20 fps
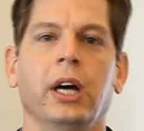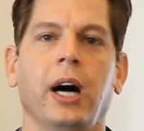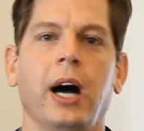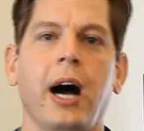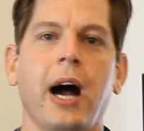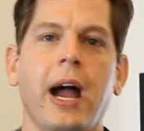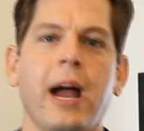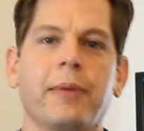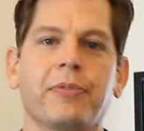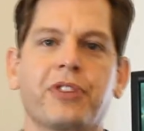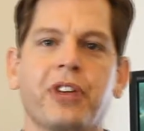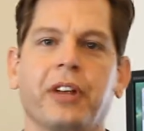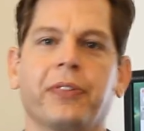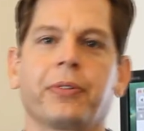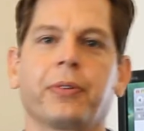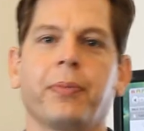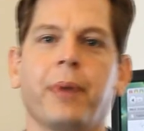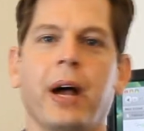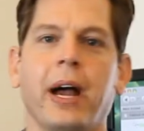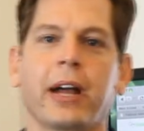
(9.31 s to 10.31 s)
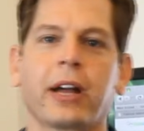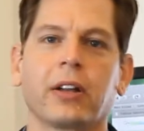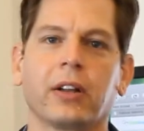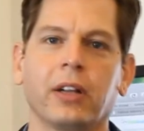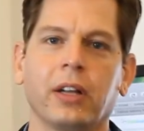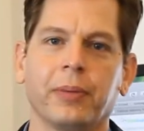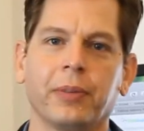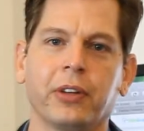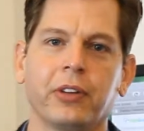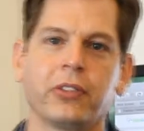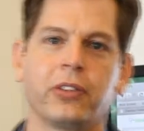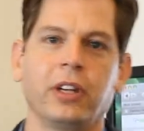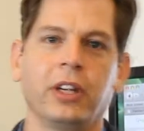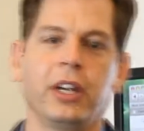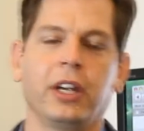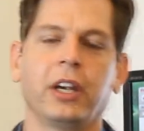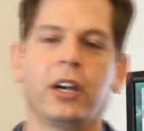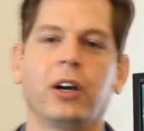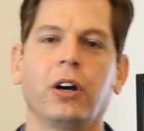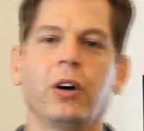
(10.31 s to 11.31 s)
Hi, I'm McMichael. I'm the
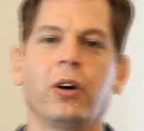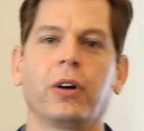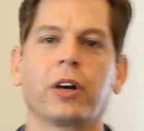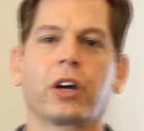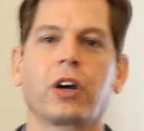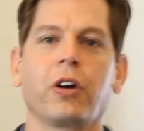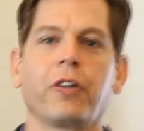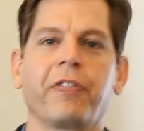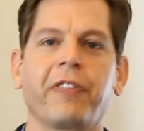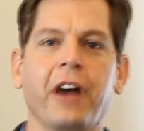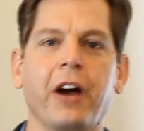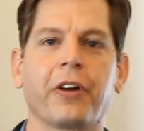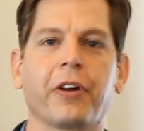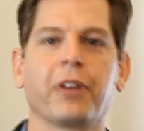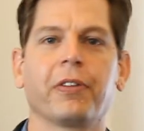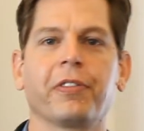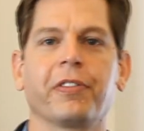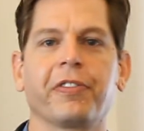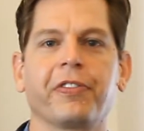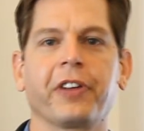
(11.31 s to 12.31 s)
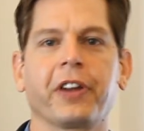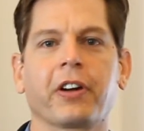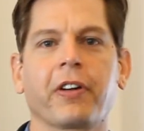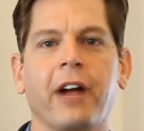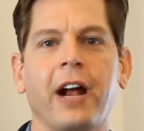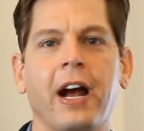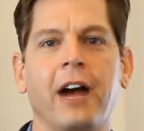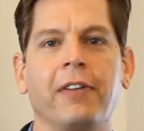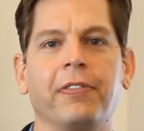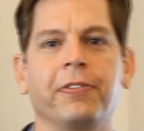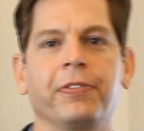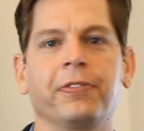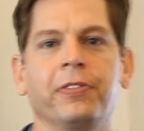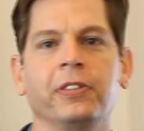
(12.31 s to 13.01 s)
CEO and co-founder of InfiniGraph.